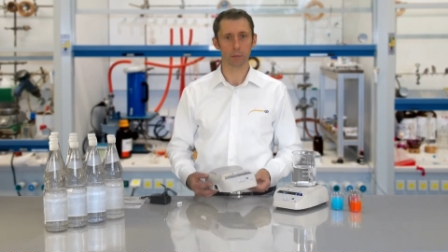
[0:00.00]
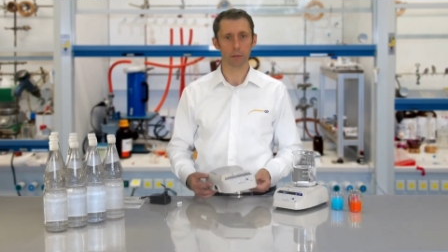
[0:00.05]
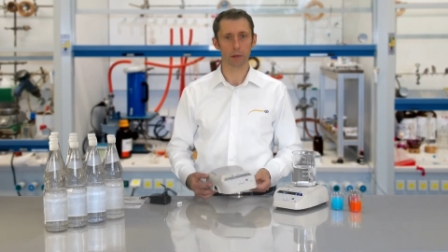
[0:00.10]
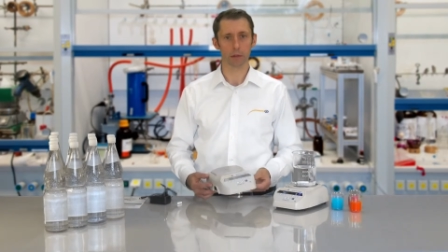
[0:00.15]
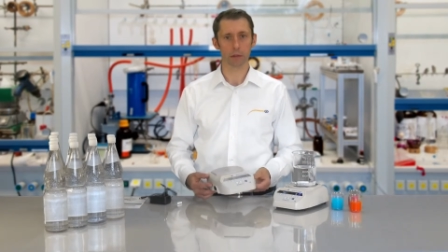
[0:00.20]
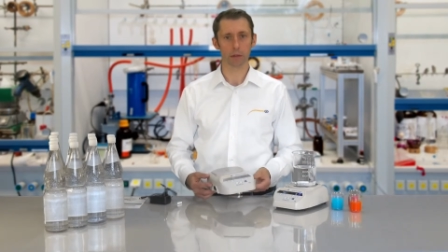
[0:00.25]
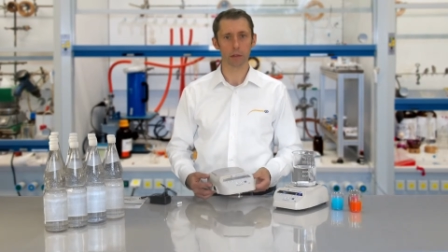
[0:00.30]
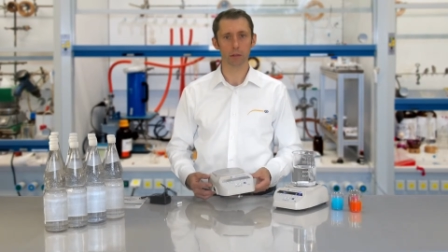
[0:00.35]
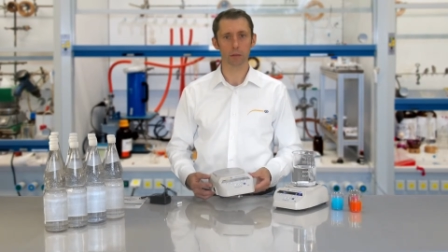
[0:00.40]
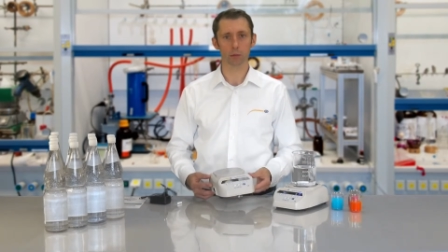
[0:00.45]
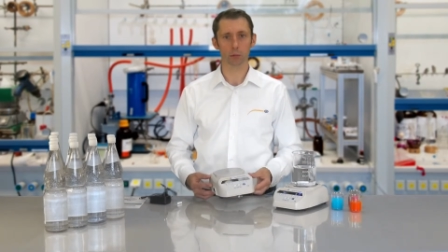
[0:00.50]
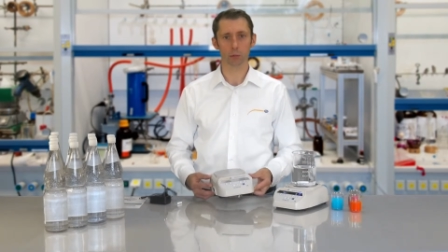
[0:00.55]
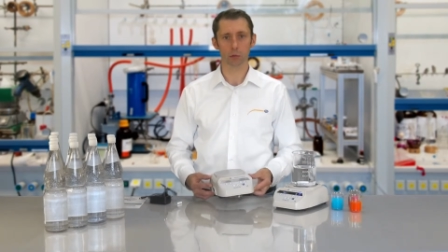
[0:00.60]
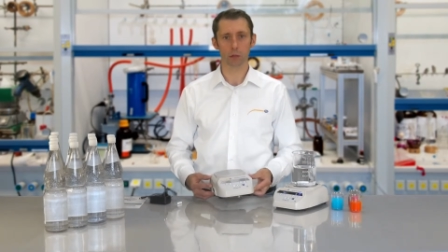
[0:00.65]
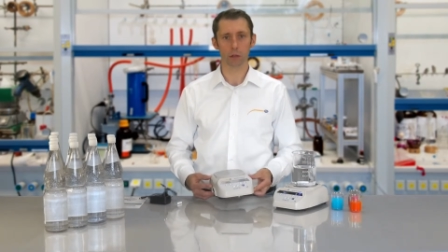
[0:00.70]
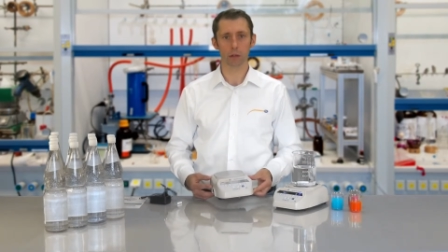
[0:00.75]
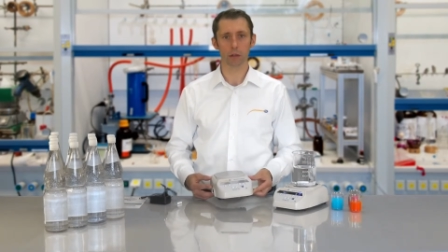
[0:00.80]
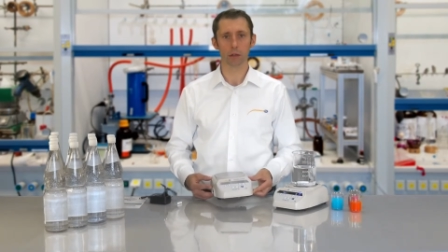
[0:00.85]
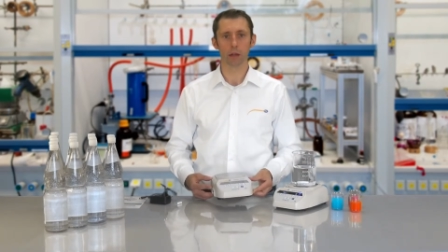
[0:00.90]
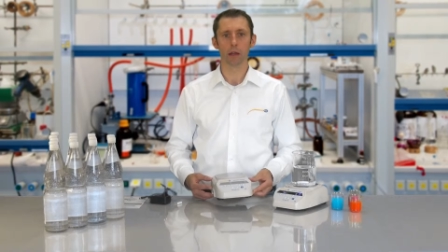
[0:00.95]
which
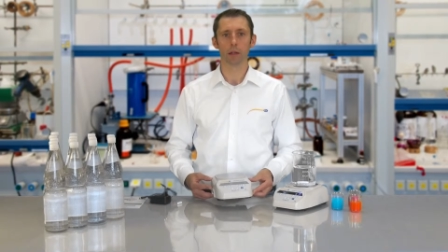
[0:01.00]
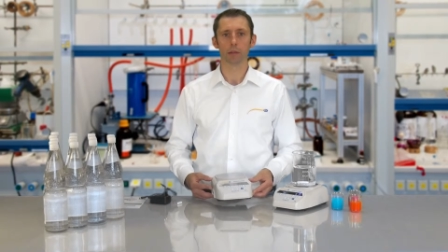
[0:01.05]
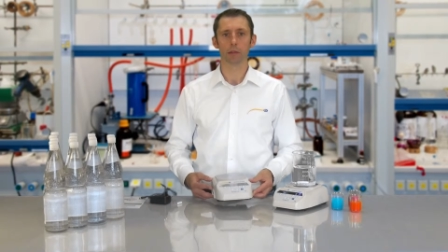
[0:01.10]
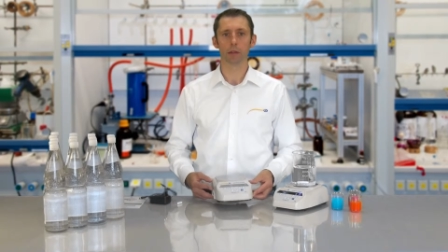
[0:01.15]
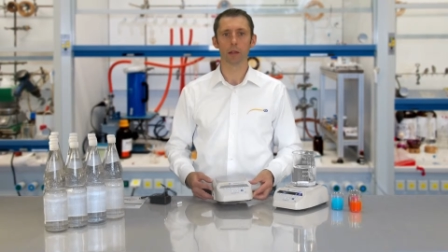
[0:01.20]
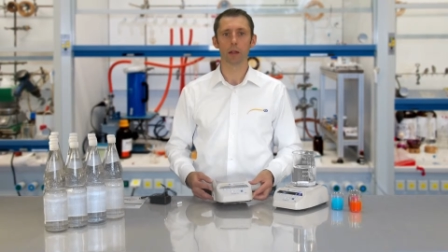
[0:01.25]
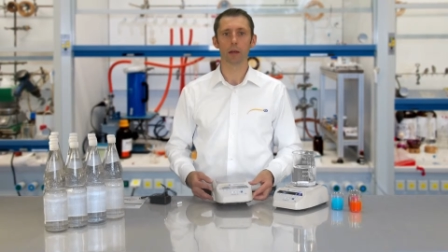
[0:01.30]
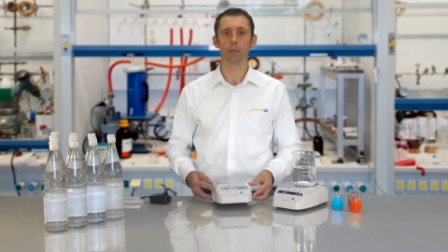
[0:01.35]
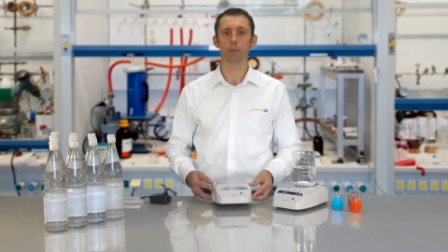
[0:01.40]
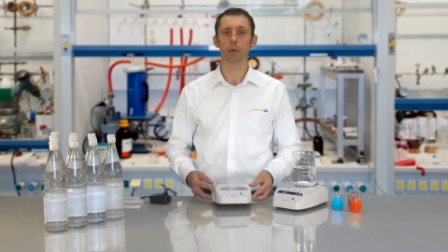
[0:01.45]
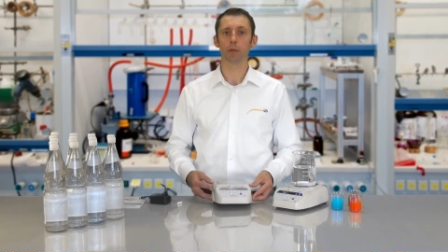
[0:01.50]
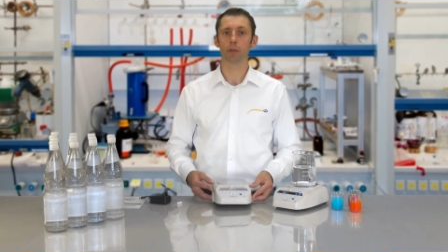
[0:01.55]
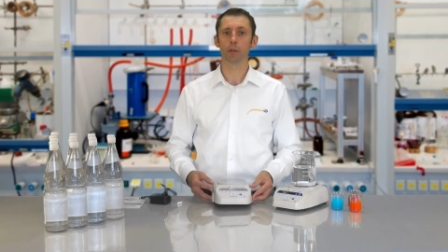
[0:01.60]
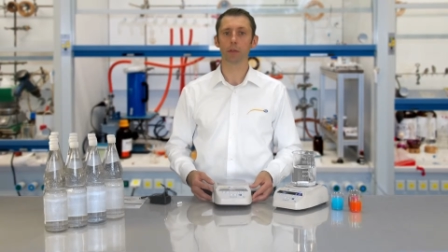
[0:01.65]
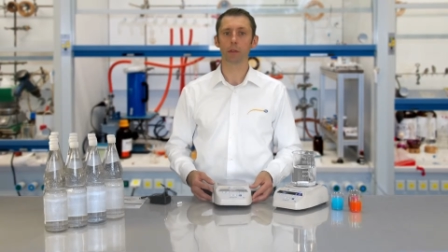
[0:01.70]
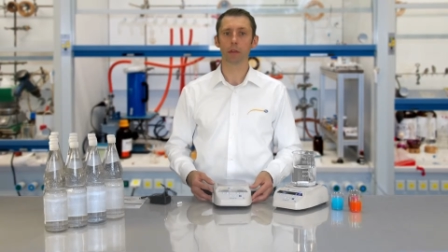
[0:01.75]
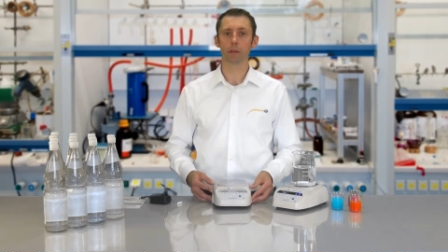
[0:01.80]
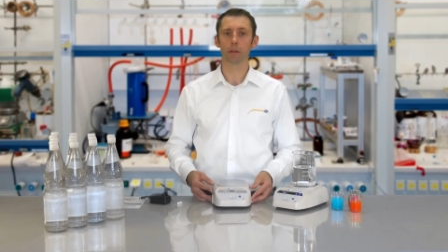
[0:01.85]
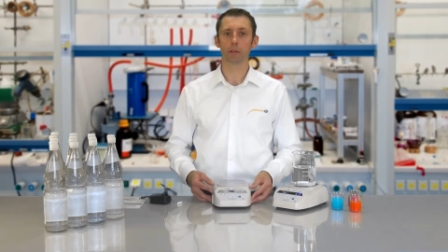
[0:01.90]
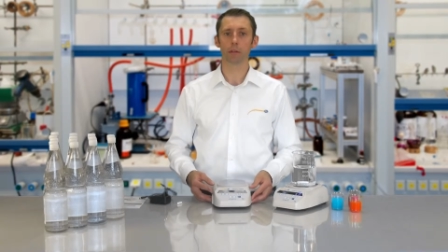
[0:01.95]
through its
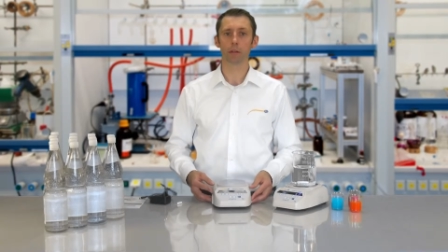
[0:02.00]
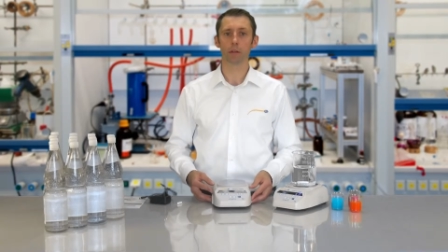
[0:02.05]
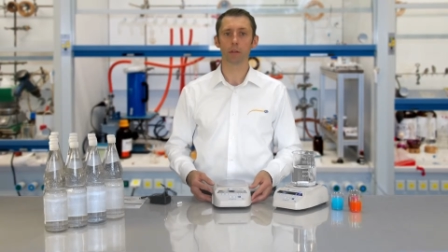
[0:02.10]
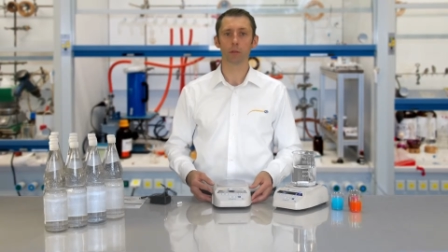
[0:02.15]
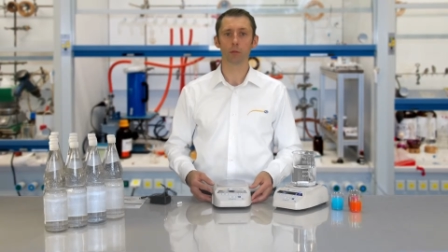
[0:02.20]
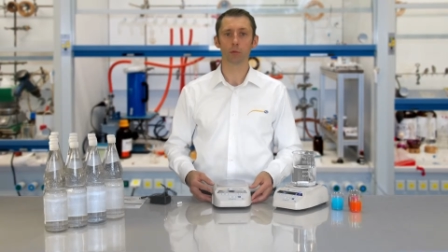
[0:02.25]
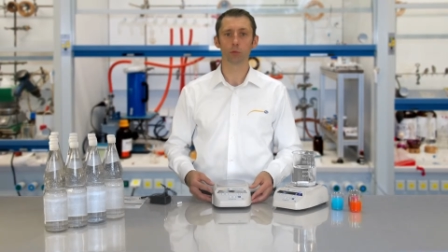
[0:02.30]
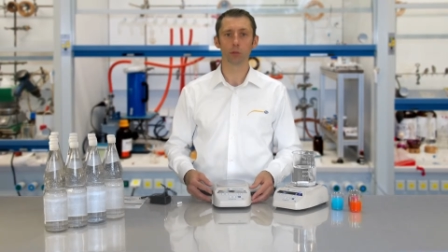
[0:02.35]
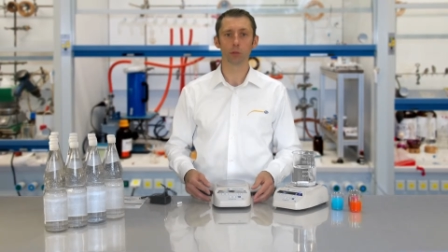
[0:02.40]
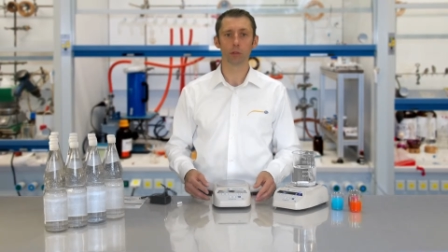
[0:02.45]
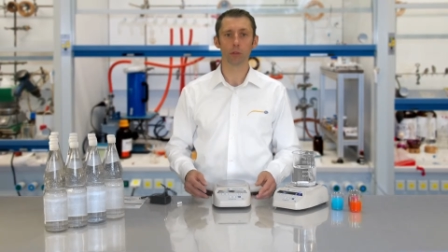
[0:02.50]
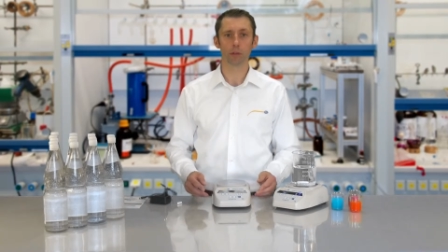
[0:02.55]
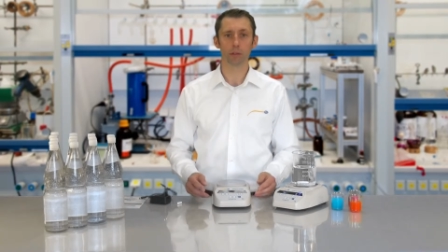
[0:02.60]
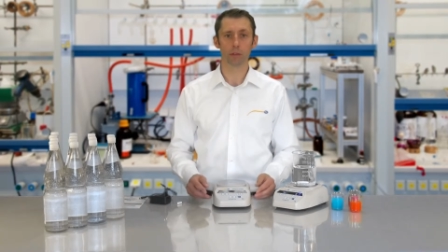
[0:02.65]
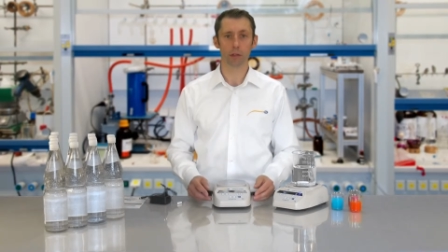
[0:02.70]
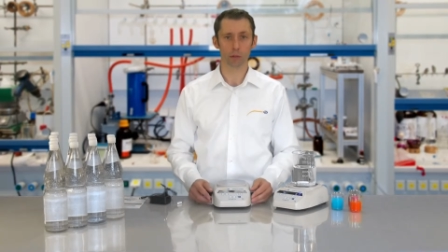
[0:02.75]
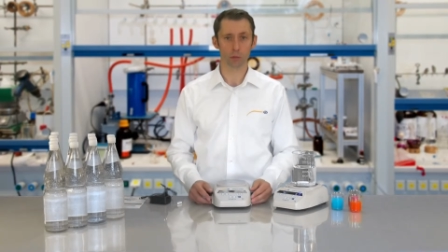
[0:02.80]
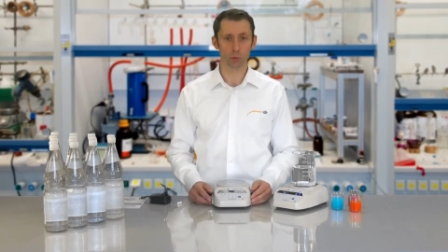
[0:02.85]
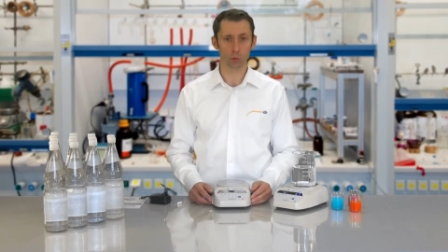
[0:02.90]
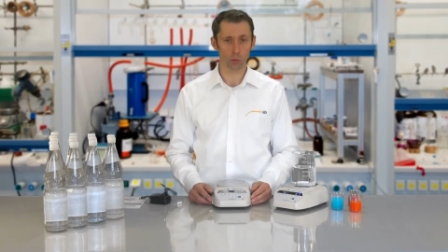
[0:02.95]
large stirring volume
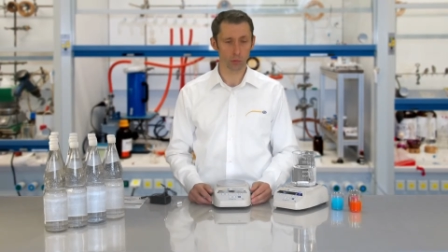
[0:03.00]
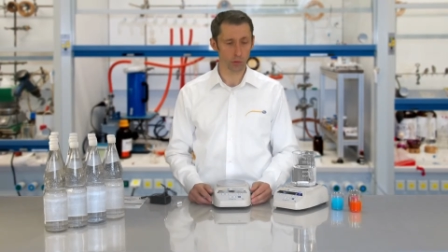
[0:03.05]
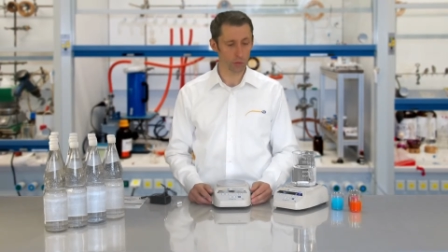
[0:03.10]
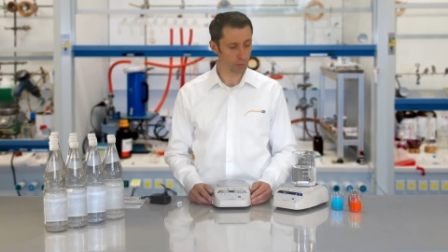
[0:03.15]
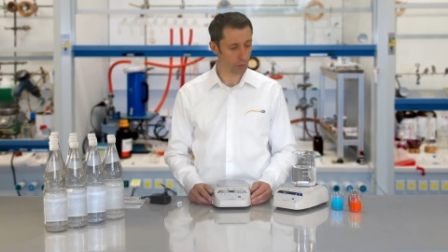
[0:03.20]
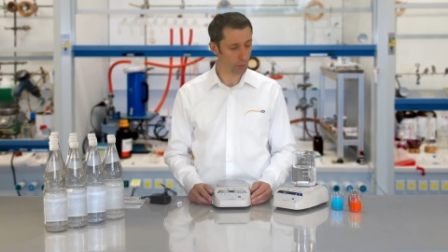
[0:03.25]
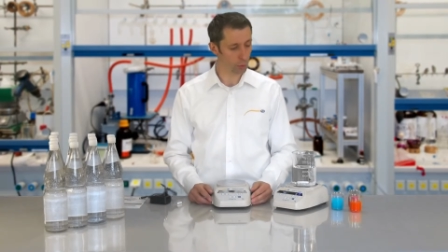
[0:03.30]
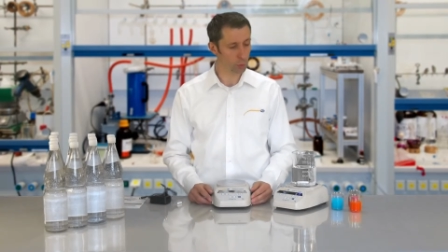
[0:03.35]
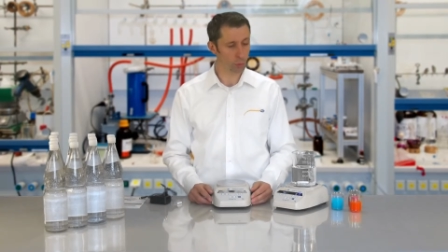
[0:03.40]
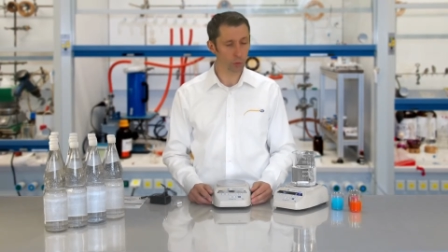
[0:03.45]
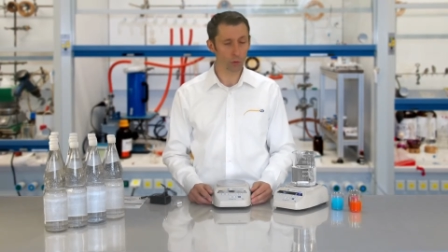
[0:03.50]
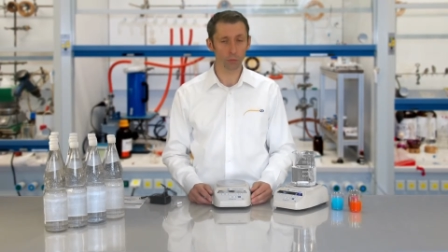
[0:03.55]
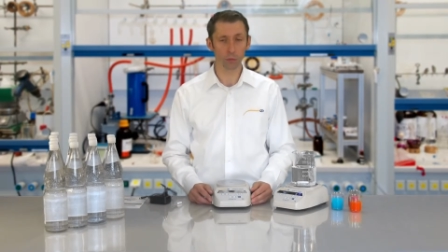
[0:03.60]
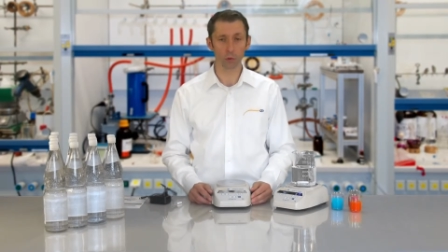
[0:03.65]
stands out.